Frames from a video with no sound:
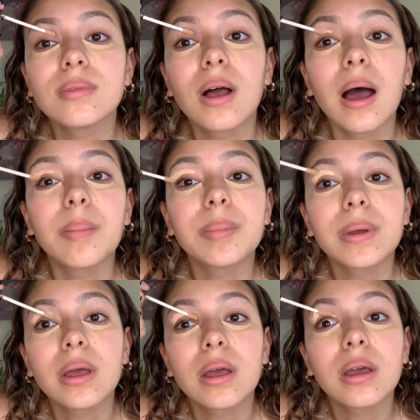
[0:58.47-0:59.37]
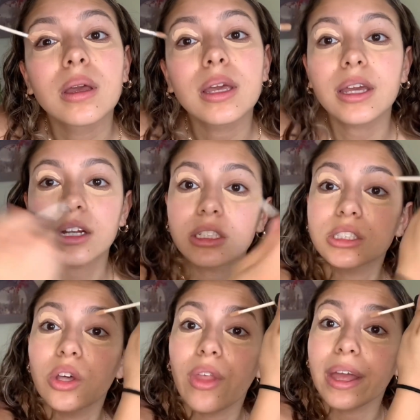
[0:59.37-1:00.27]
Up here
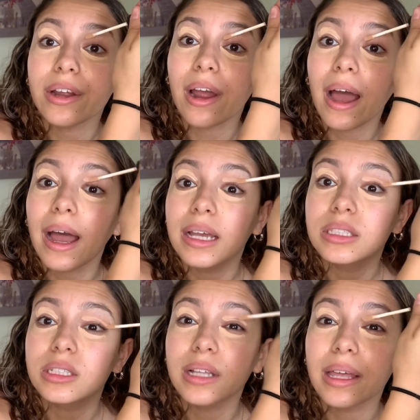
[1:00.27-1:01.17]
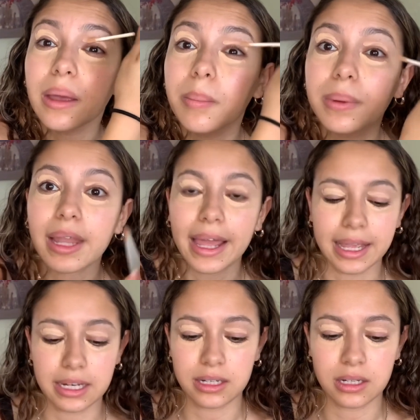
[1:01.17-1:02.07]
so that your eyes look like it
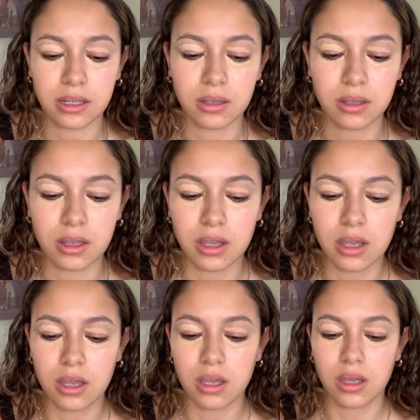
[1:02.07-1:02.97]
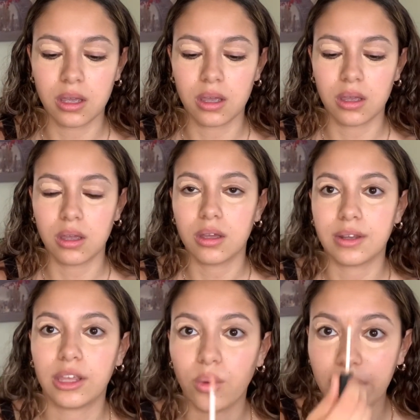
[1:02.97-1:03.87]
blend. Now
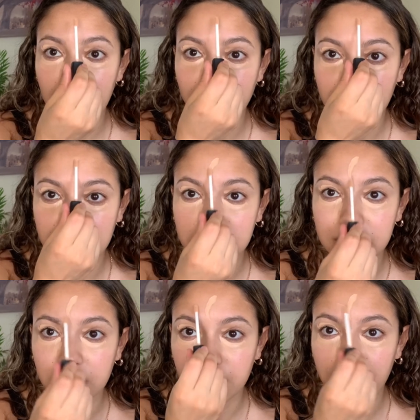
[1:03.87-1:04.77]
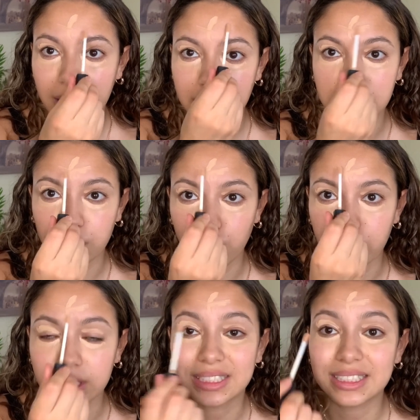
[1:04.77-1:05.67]
you want to a concealer that is
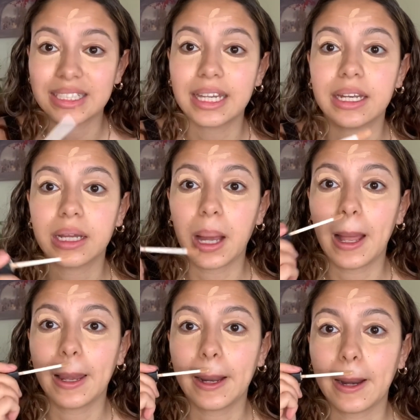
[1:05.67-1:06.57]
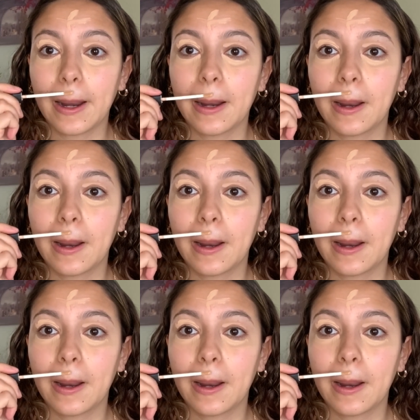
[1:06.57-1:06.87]
your skin color,